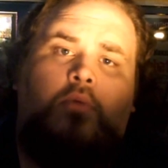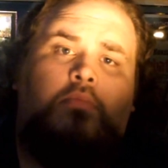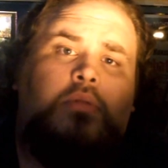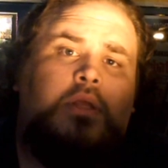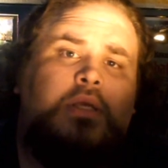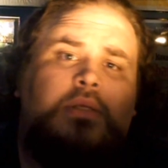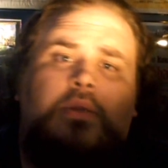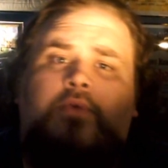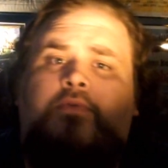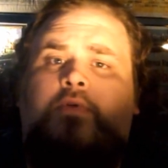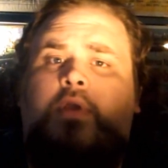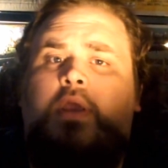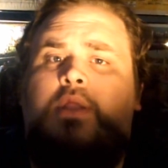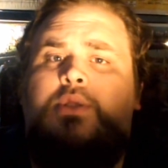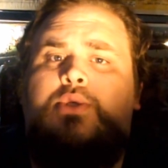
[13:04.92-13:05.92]
And please don't
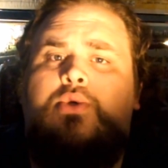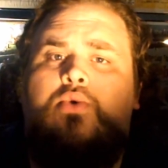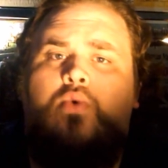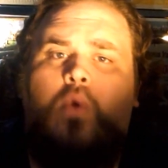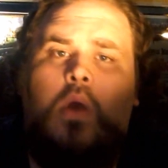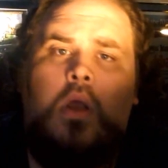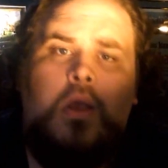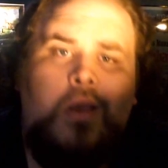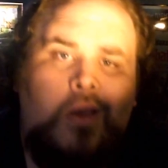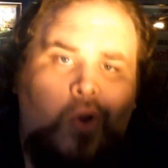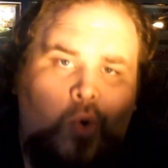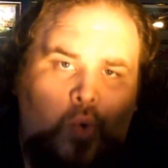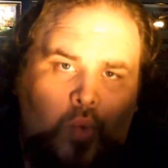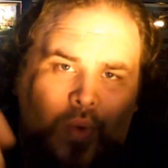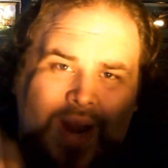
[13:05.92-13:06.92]
forget to
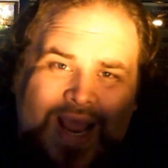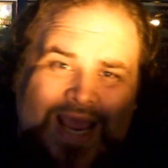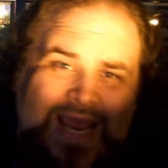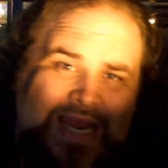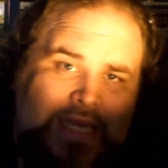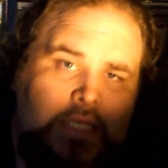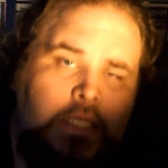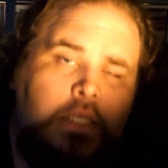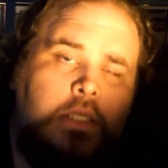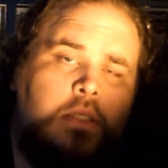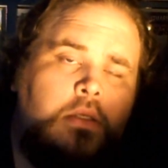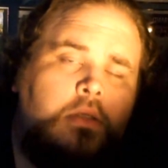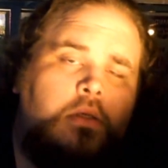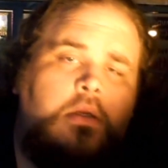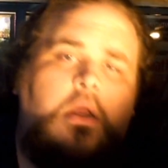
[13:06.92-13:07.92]
rate,
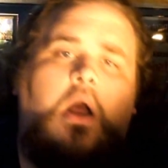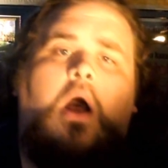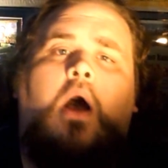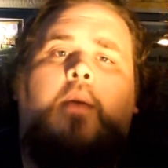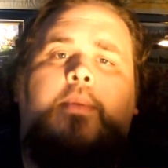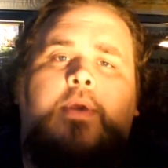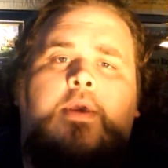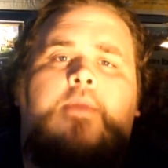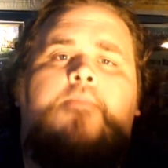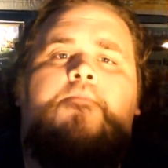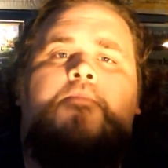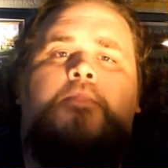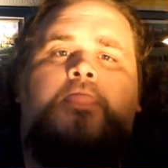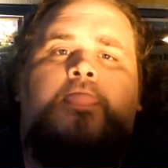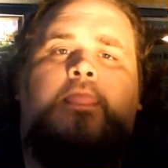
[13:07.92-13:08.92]
comment,
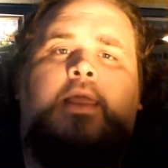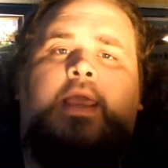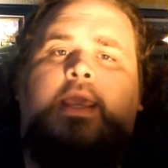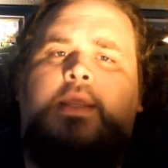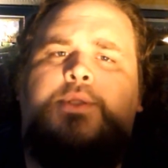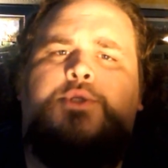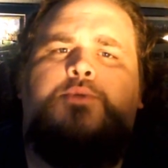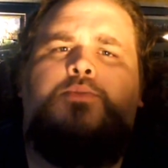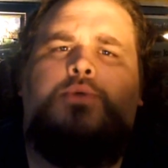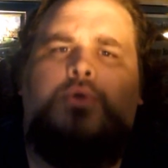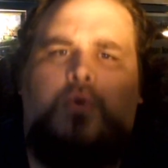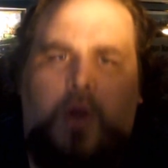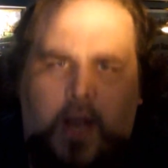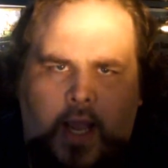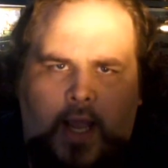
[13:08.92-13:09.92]
and
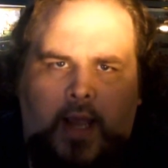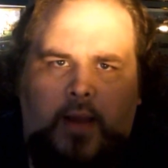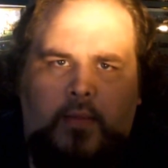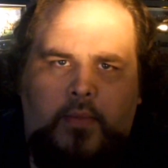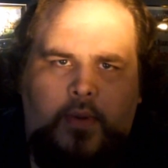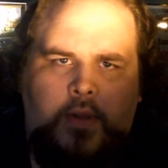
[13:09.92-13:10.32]
subscribe.